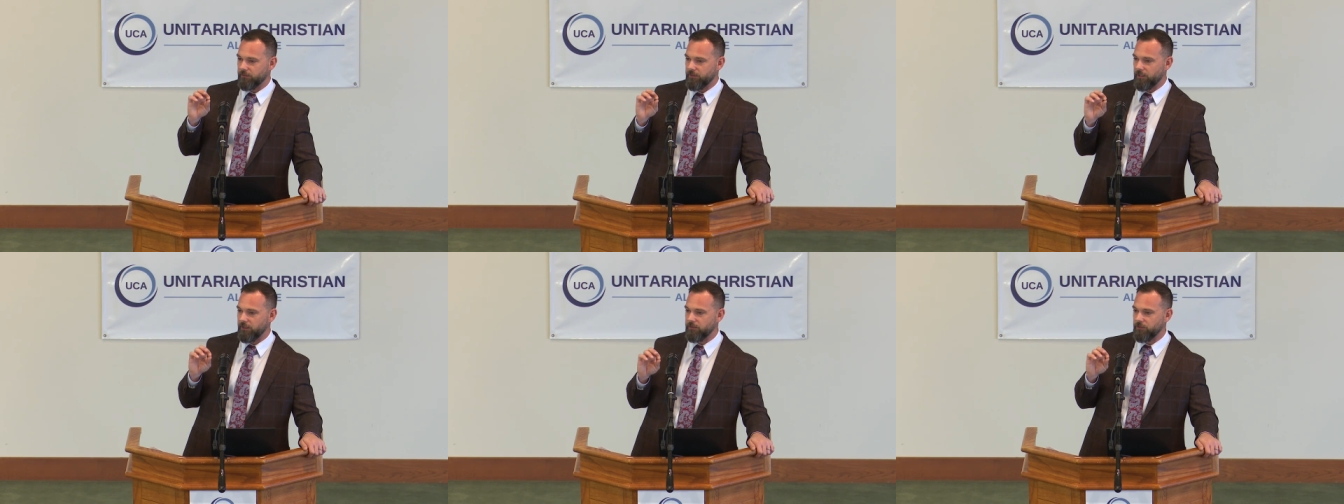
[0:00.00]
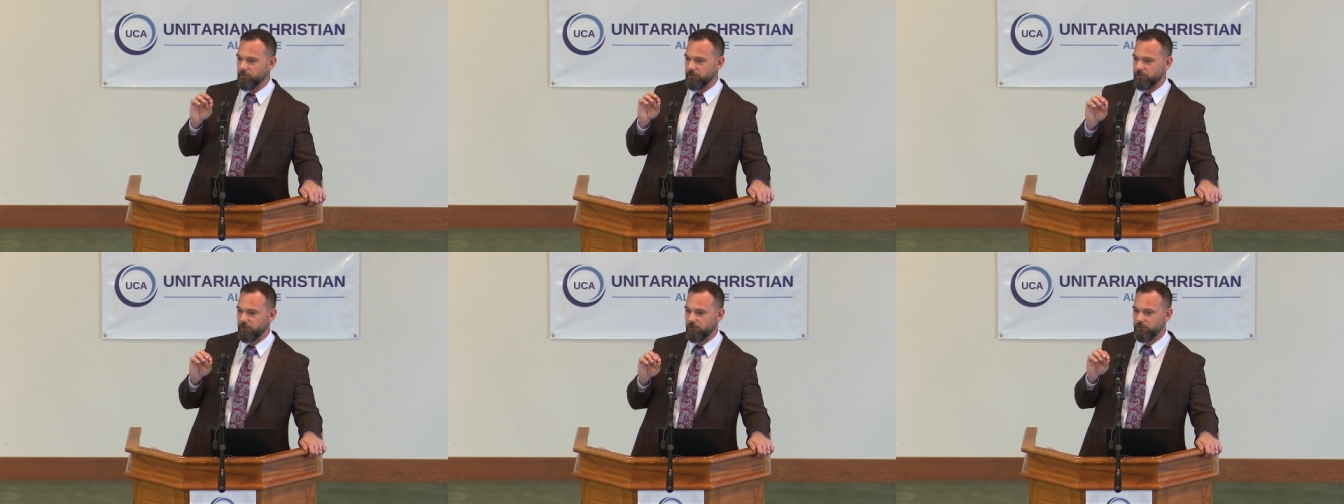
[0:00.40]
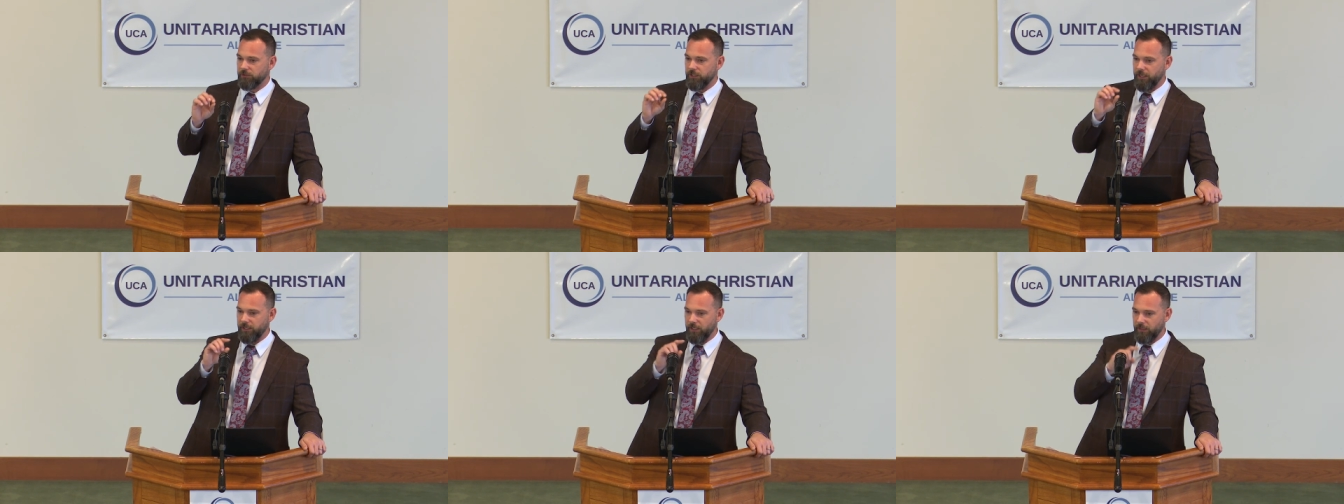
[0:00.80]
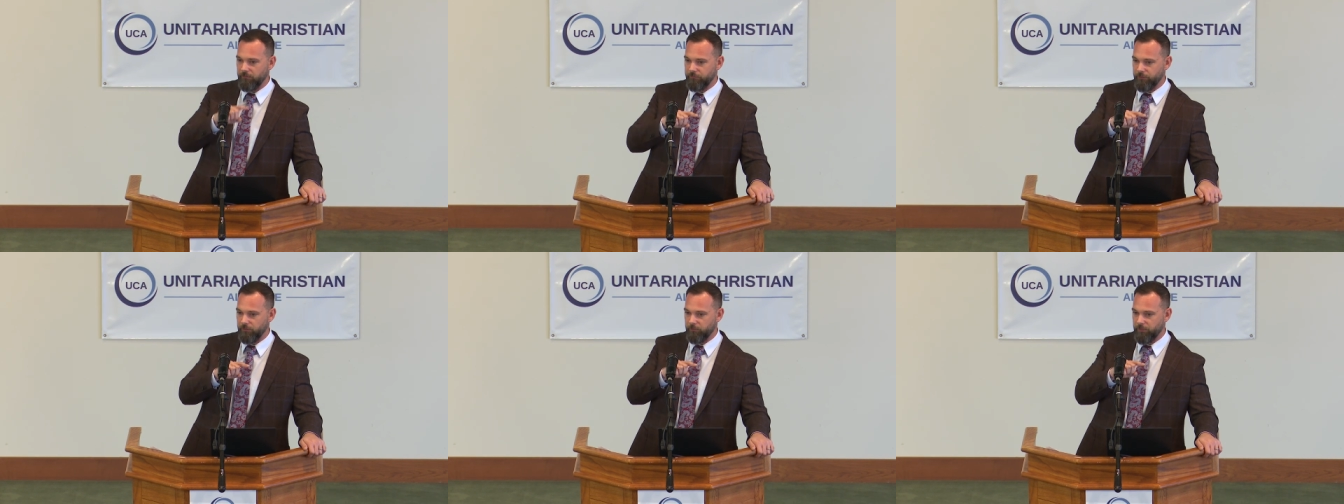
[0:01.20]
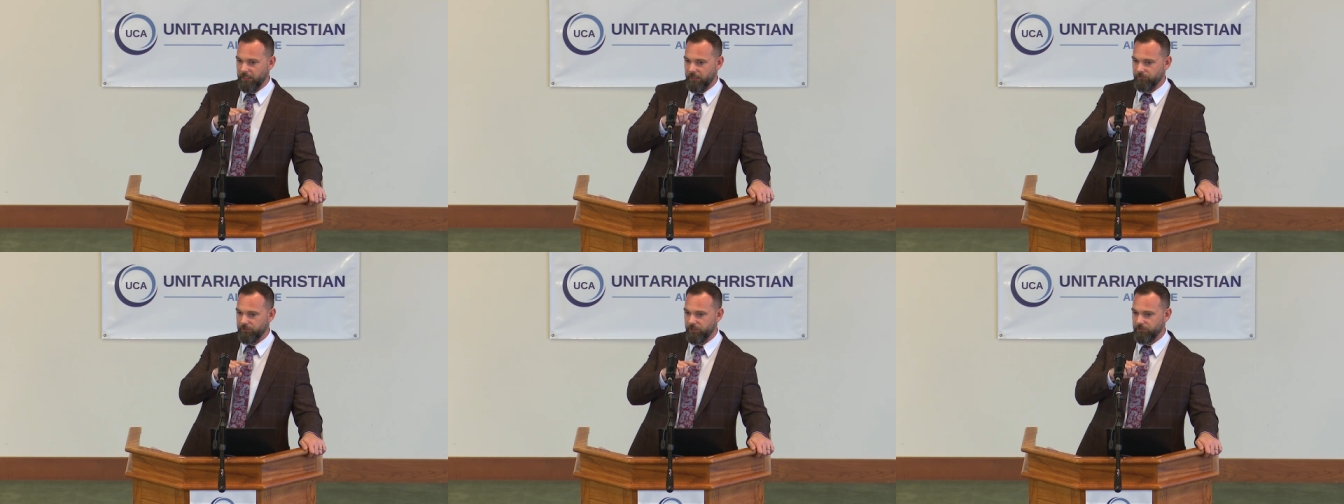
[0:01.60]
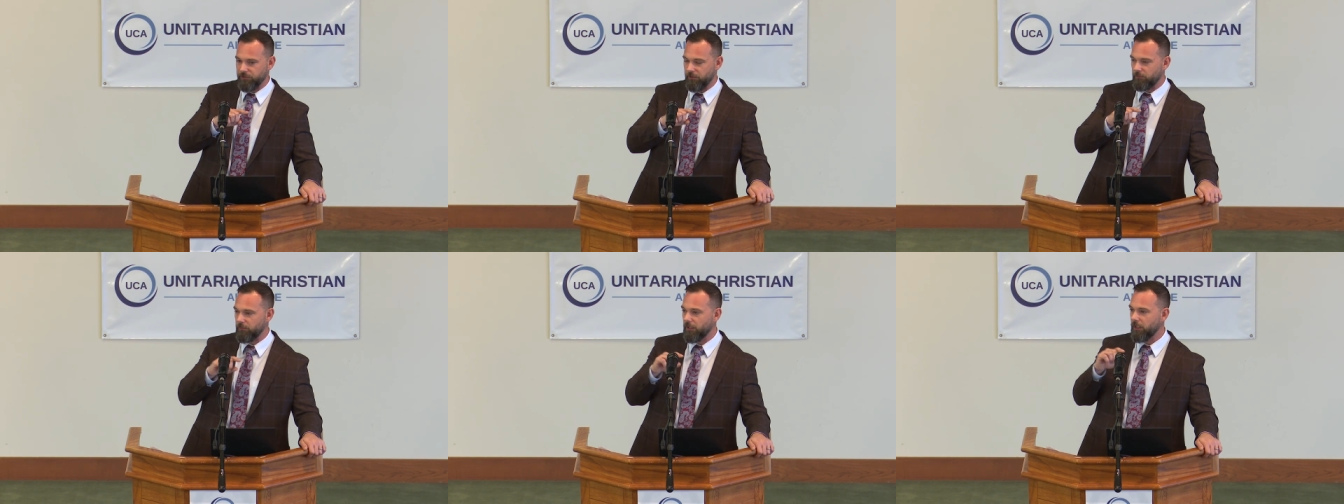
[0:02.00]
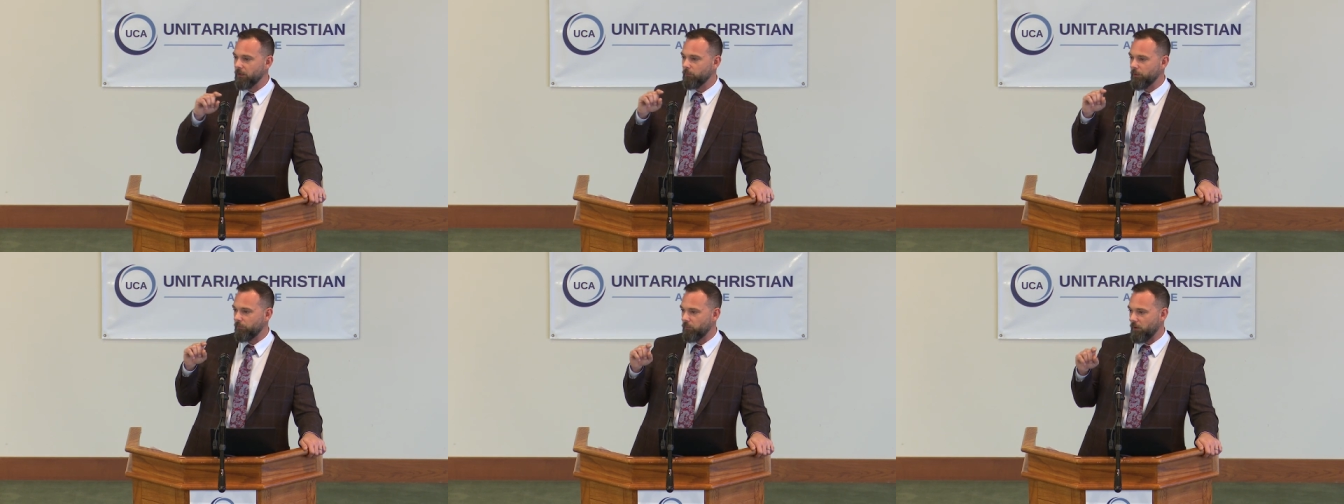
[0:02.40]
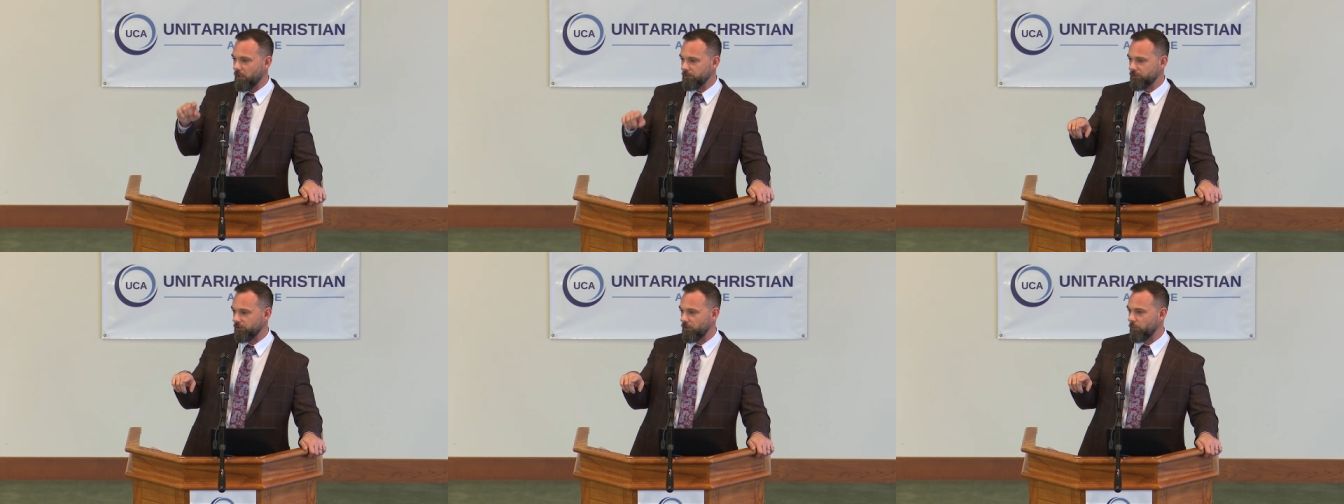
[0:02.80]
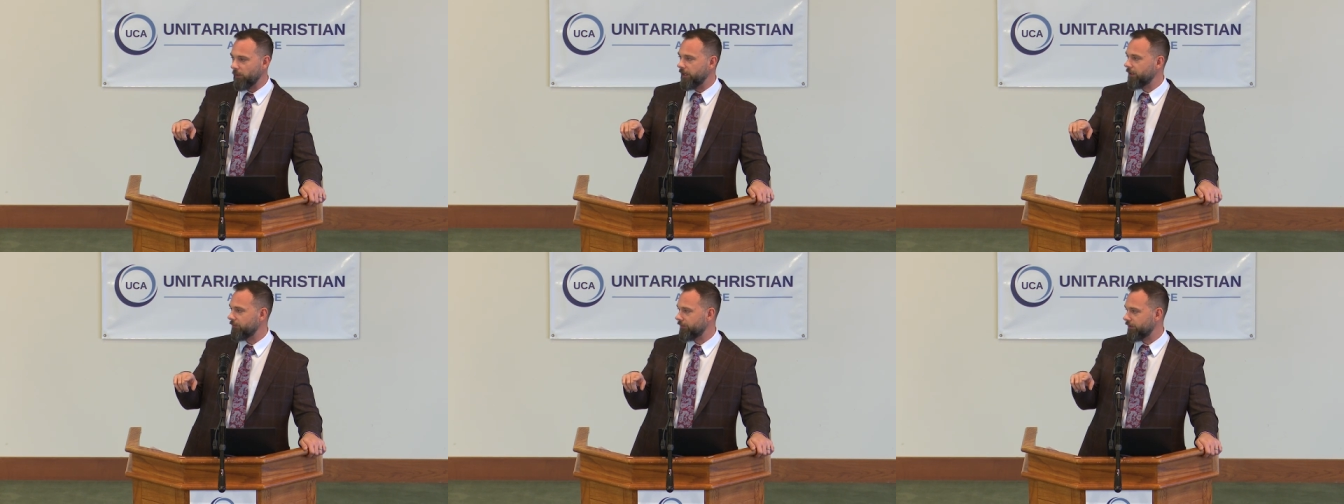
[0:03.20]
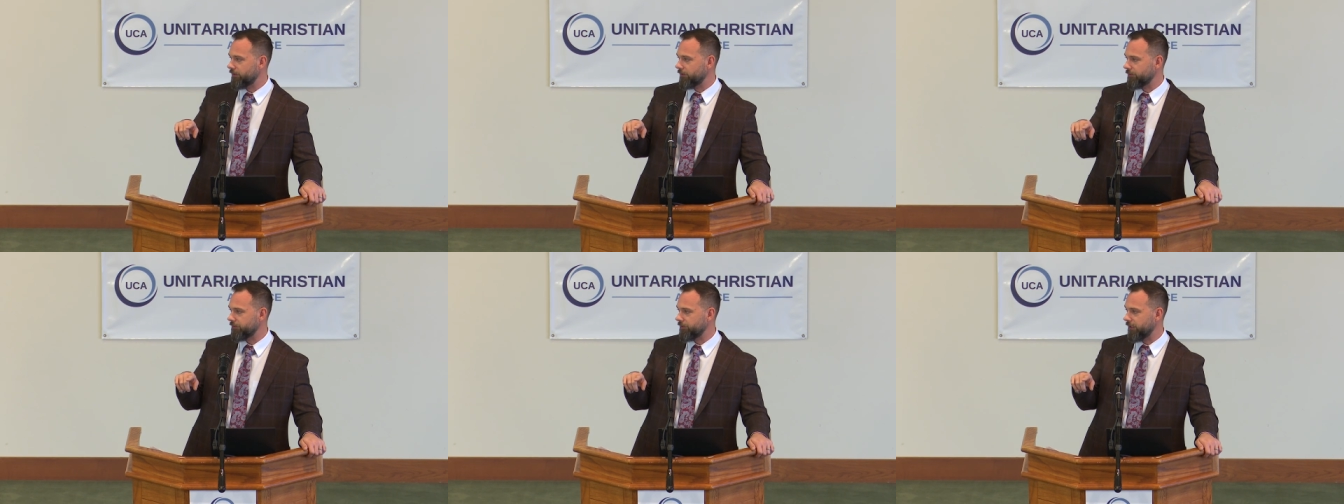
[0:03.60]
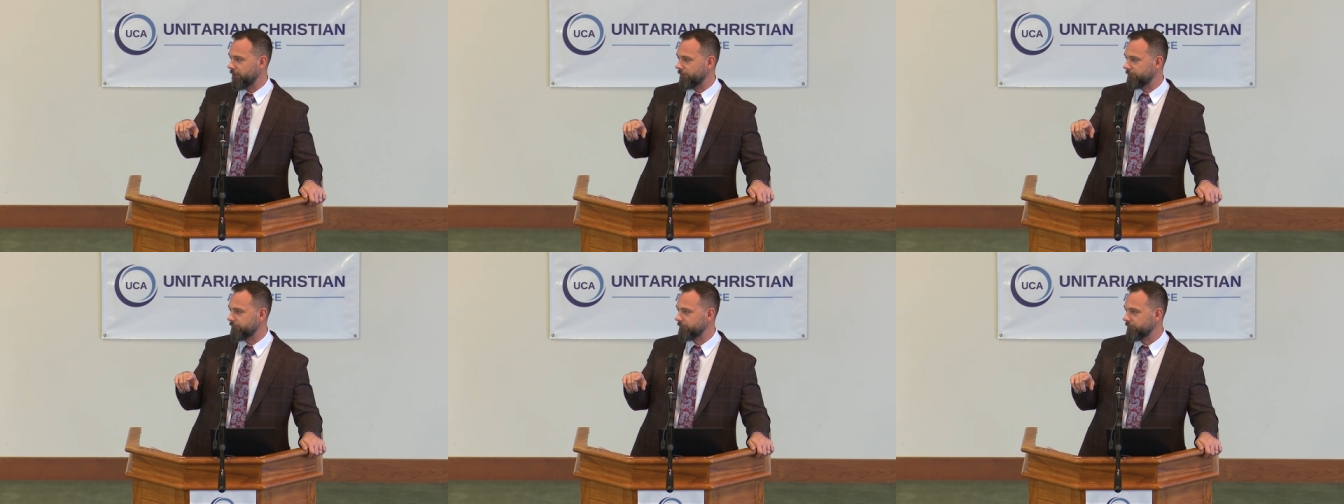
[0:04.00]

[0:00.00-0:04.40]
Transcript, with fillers: tend to associate infant baptism with washing away original sin.